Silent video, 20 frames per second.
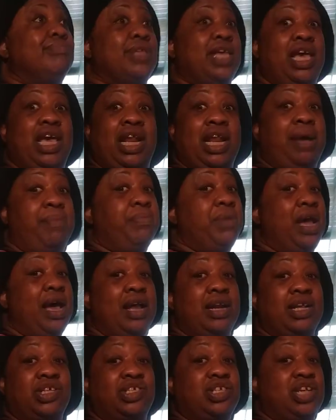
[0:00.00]
And I'm
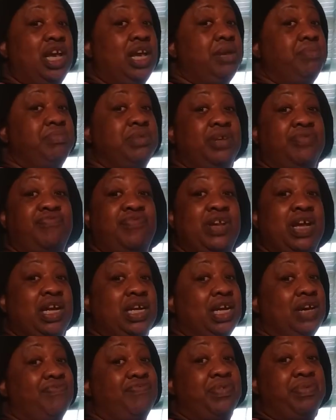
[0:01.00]
not ashamed of none
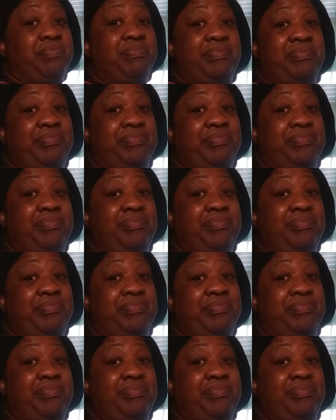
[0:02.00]
of them